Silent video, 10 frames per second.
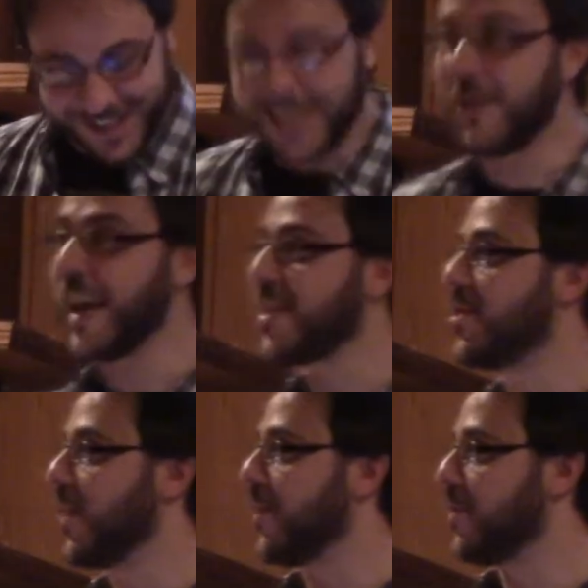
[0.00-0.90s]
You get the
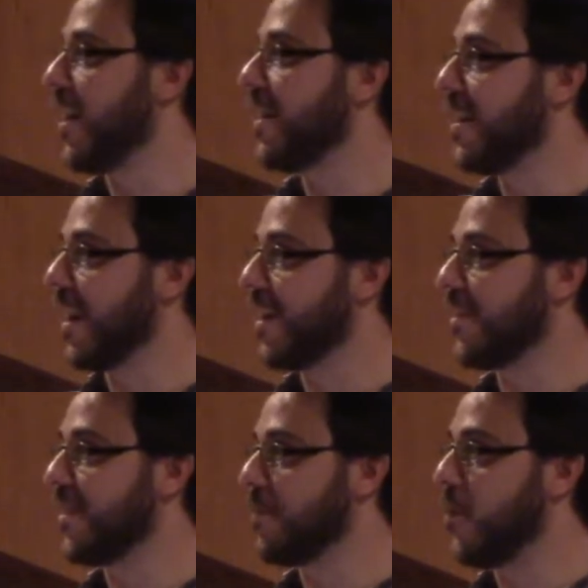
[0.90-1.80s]
drift, right? Like
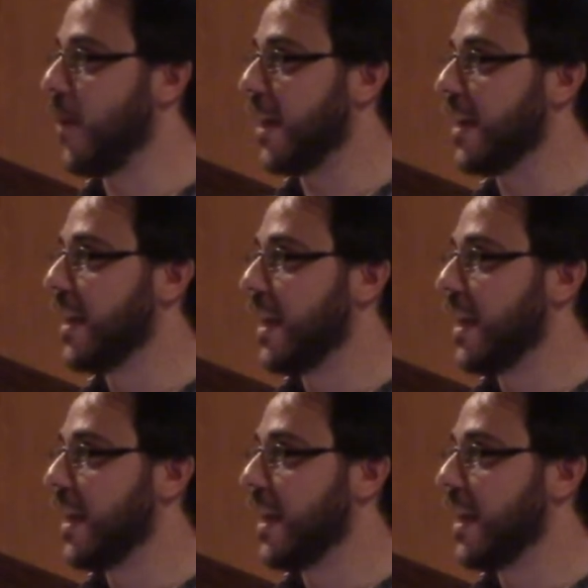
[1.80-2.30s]
the point.